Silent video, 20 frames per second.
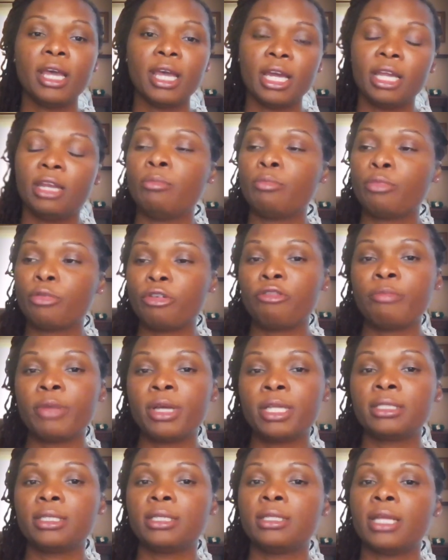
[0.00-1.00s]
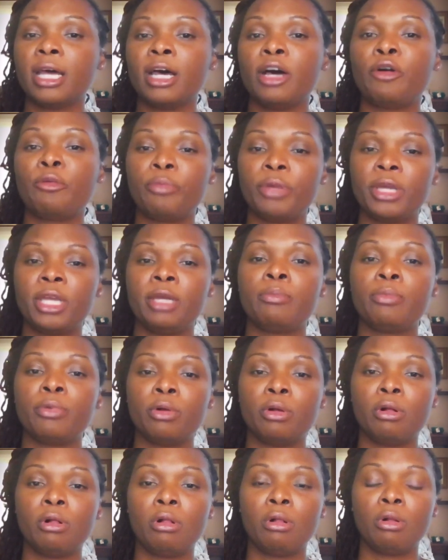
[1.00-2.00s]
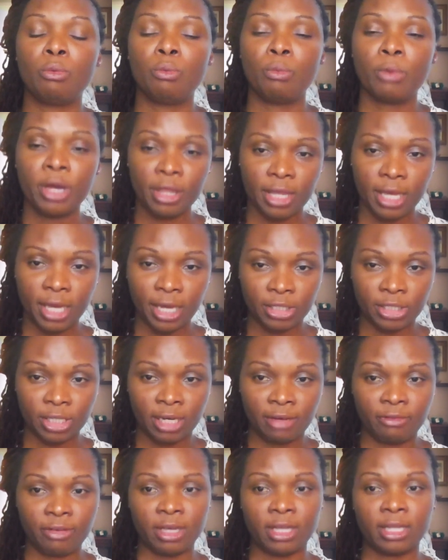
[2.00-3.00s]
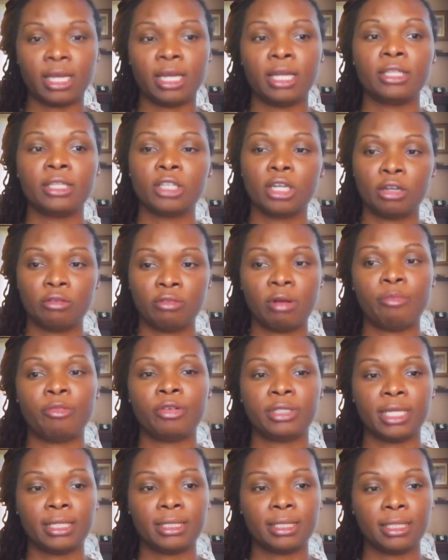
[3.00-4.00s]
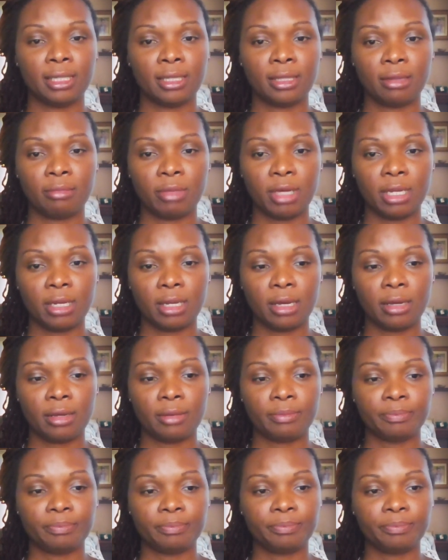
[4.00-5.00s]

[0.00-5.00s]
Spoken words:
and improvements in how people with HIV and AIDS are represented in the media.